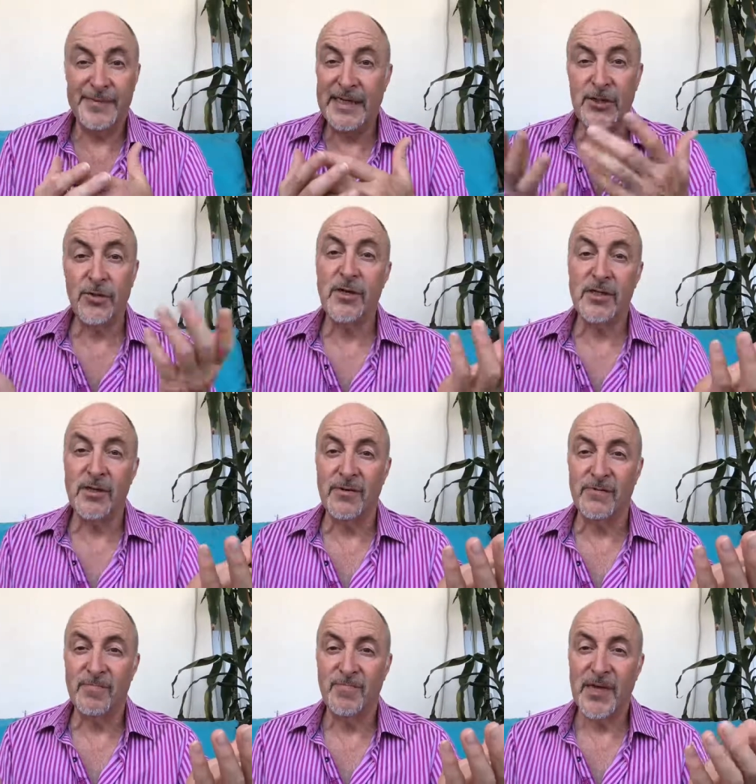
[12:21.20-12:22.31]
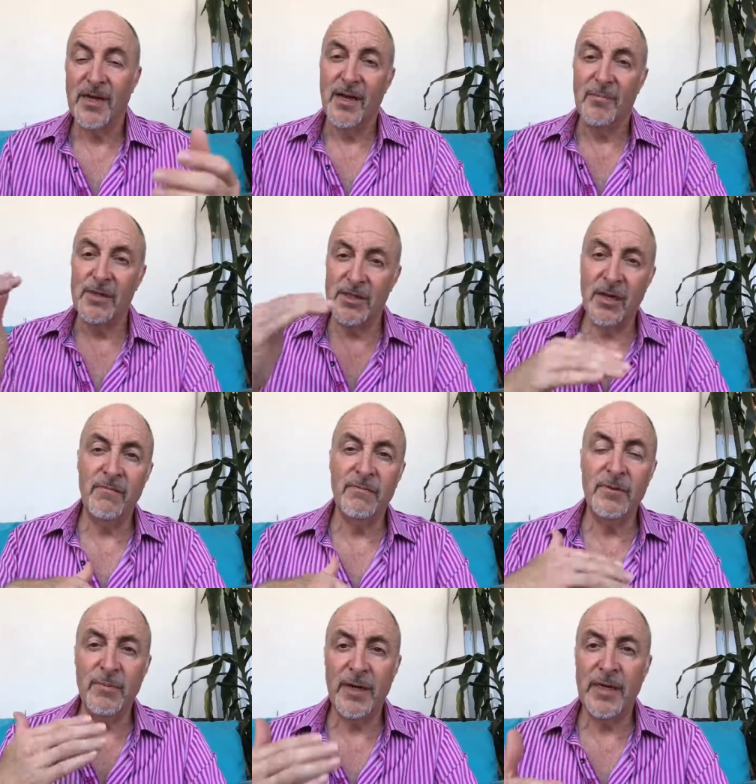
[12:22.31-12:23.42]
enjoy yourself. But start from
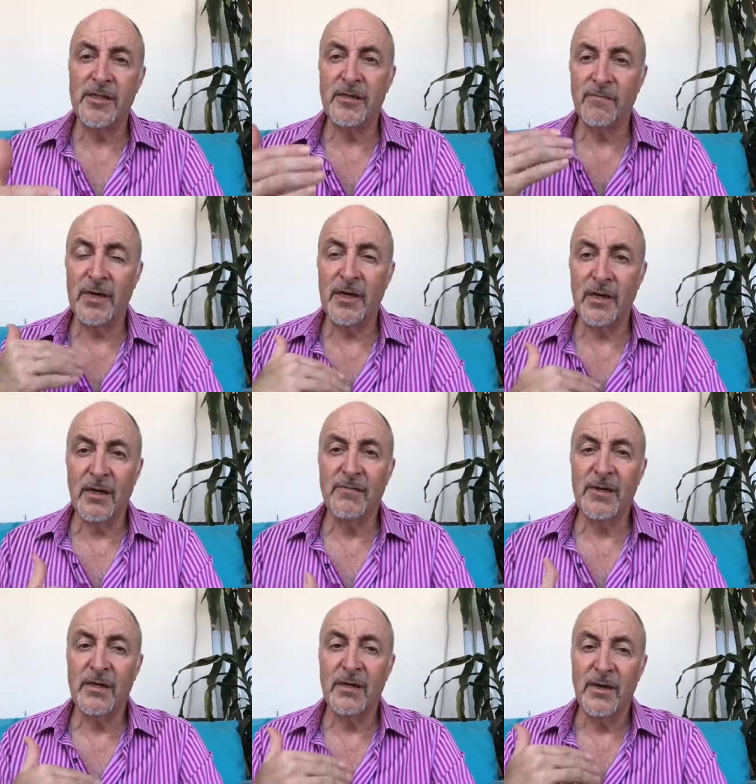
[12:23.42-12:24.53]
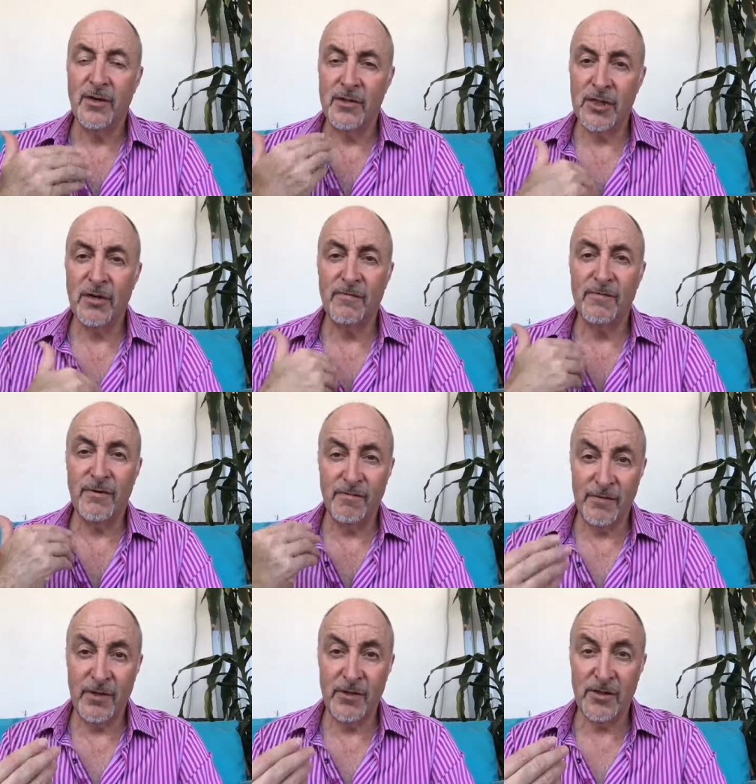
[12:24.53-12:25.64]
the place of really loving yourself
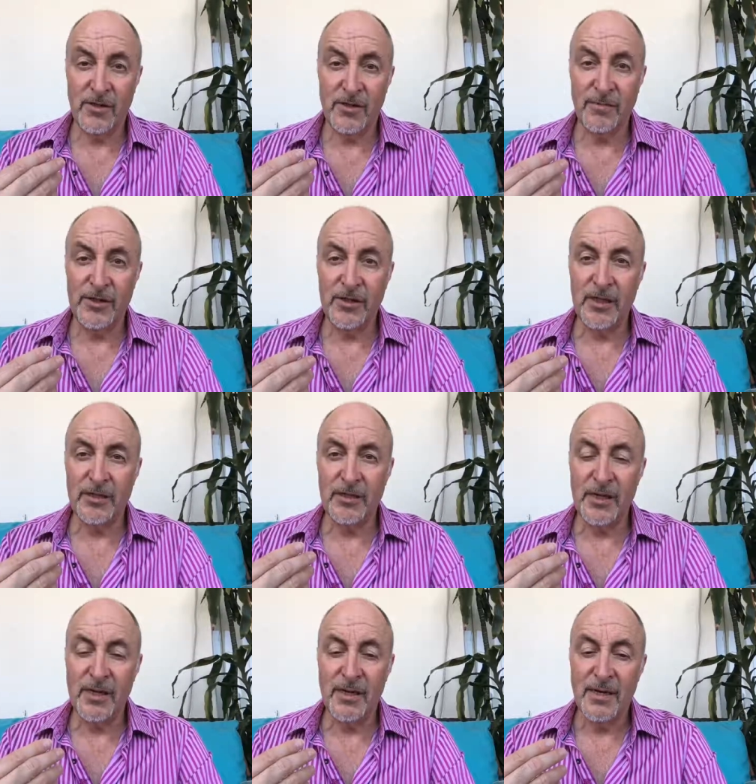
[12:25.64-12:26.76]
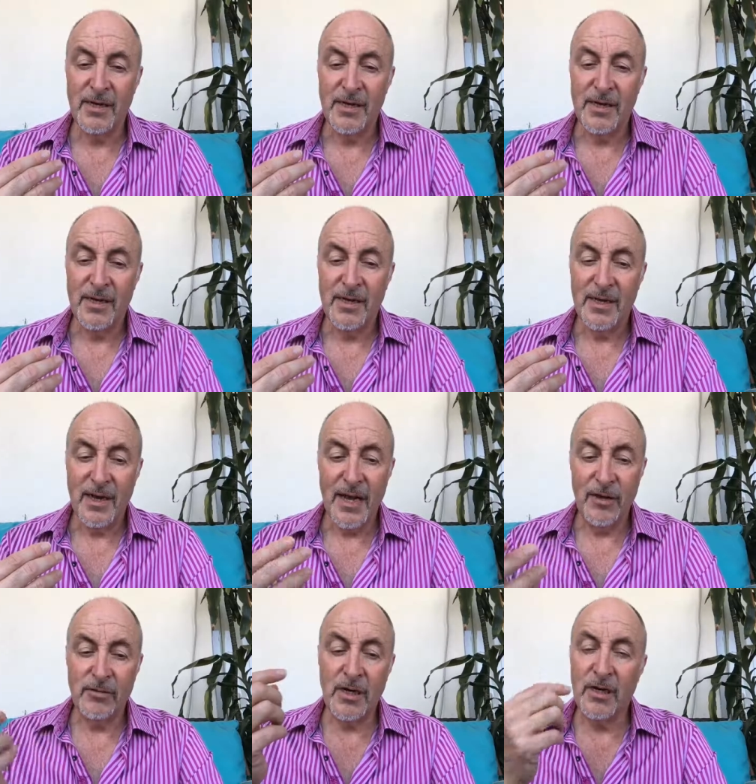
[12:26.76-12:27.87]
first, as I mentioned yesterday, and
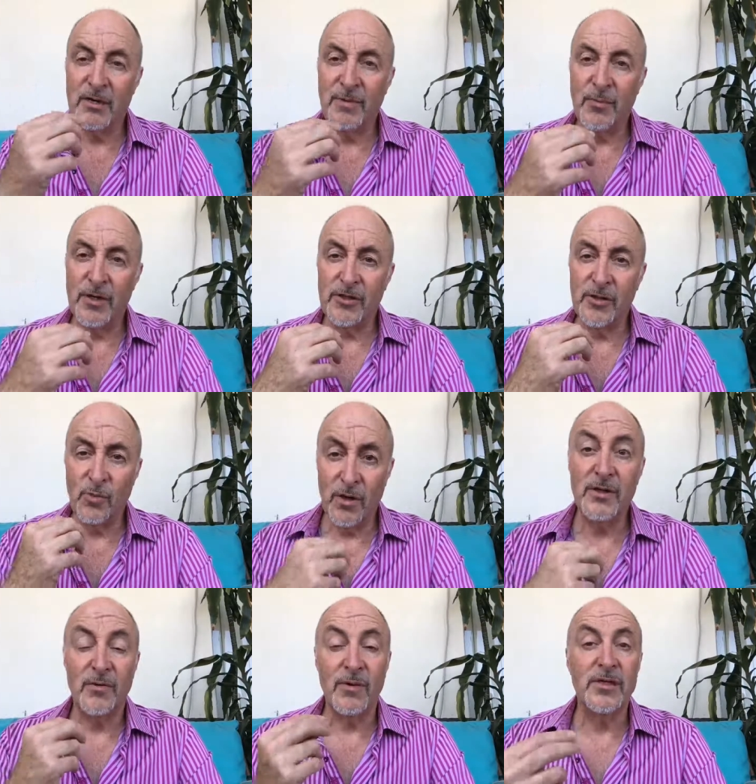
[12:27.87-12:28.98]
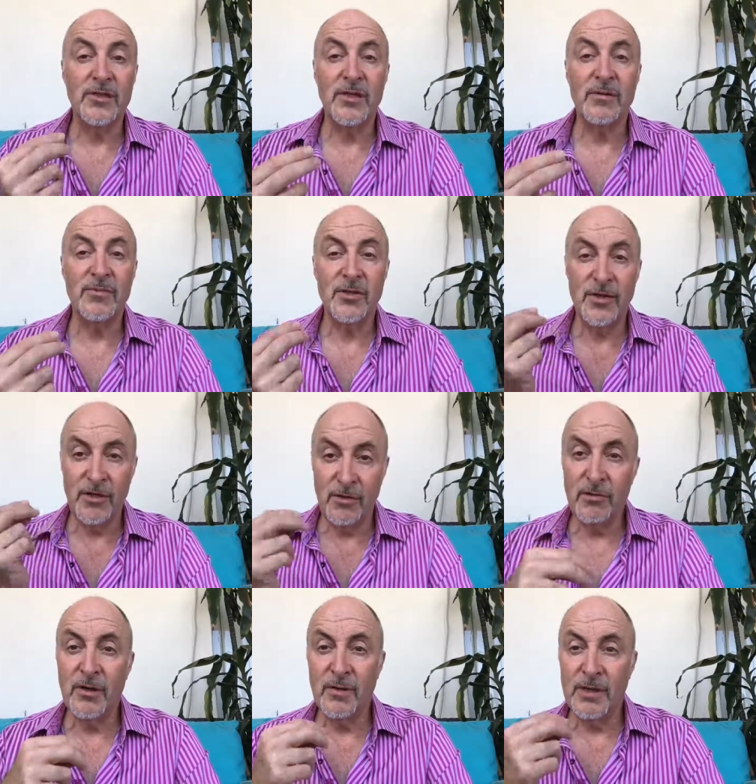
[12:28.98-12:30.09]
also get clear about what it is you want in a relationship. So when you
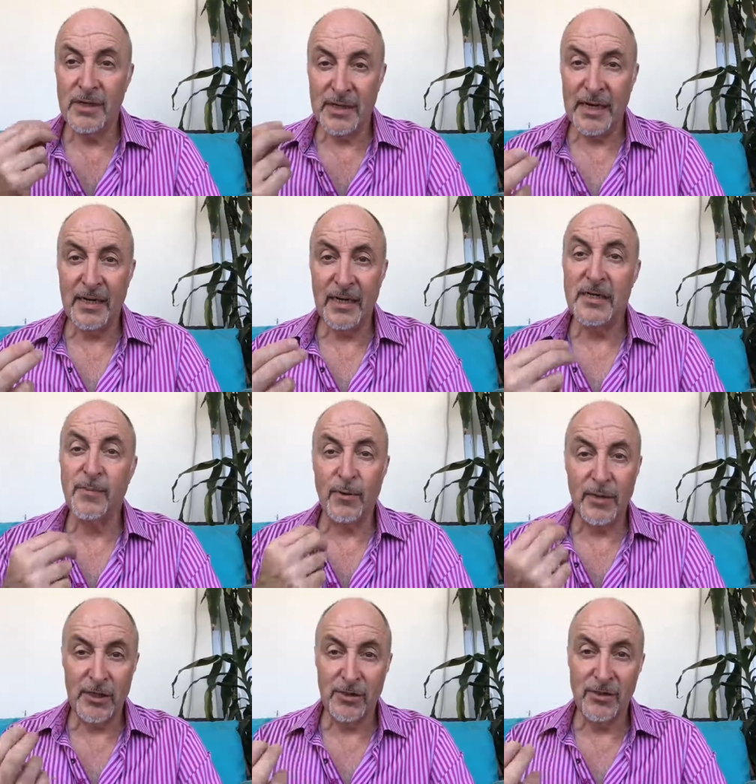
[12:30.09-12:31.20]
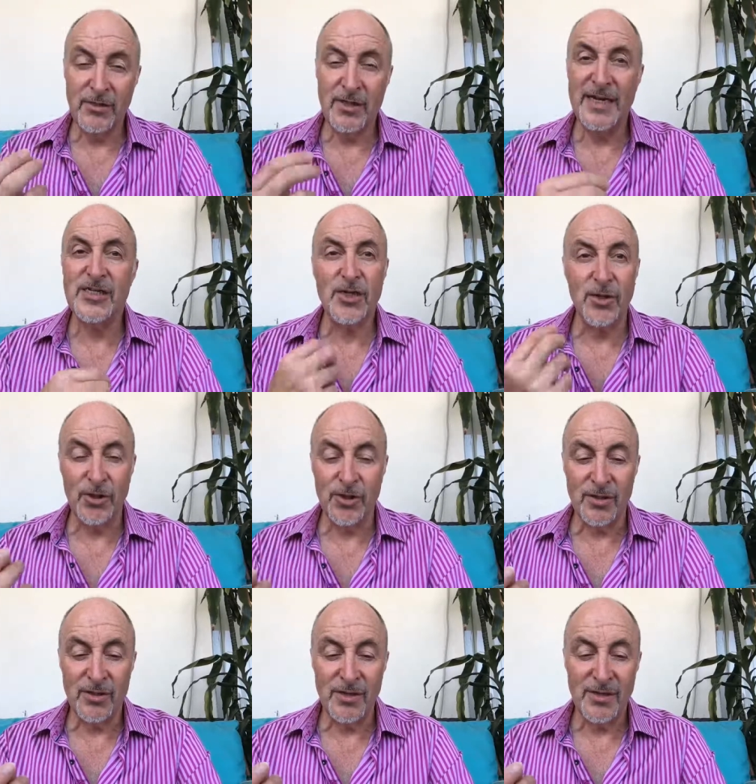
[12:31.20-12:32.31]
do go on these dating explorations and
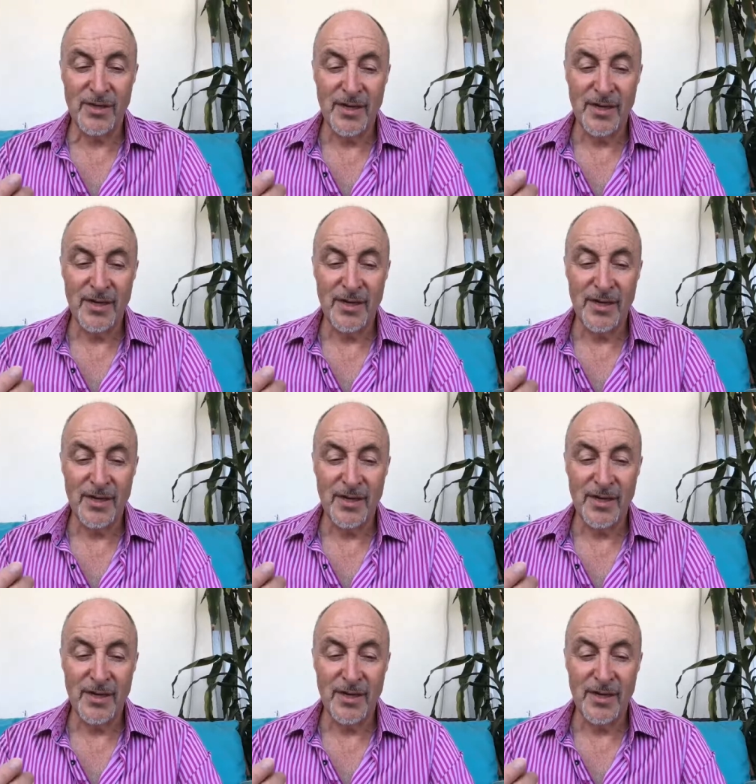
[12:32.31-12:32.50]
excursions,